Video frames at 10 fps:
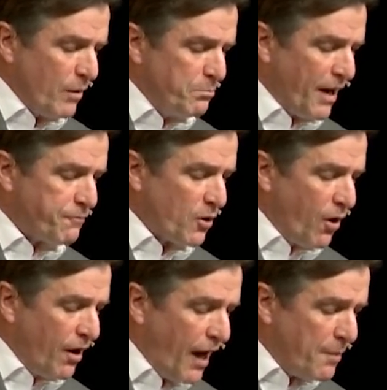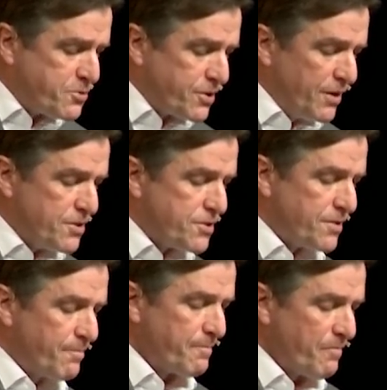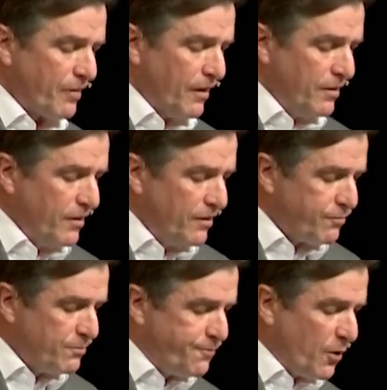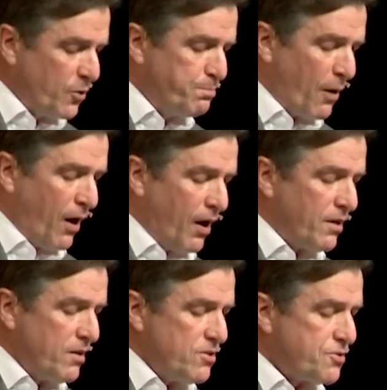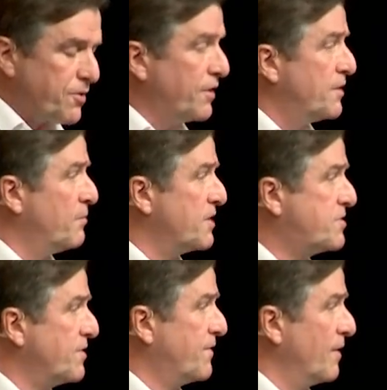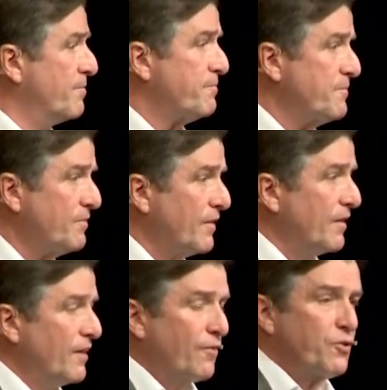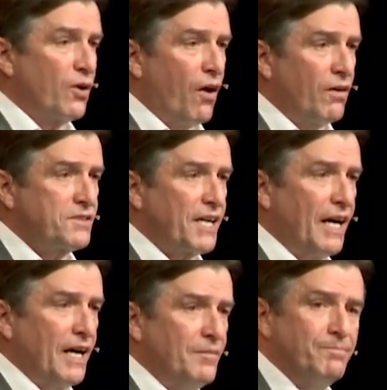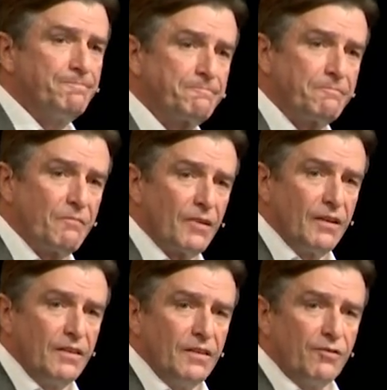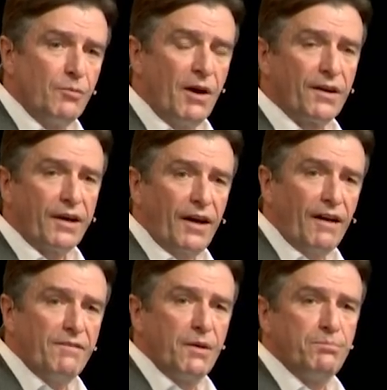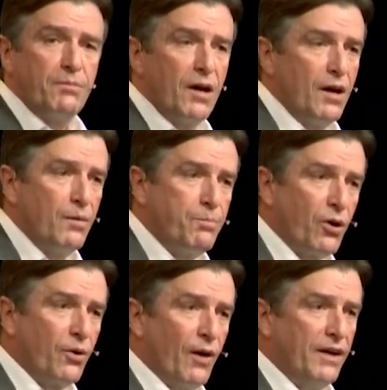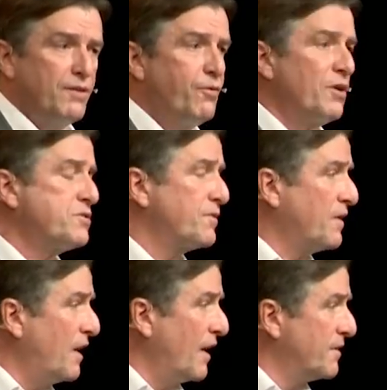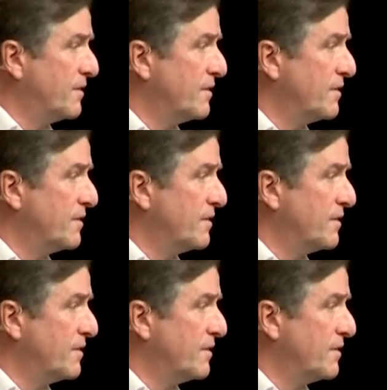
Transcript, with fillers: But after long abstinence from food, Paul stood in the midst of them. After a long time of America having put away the voice of God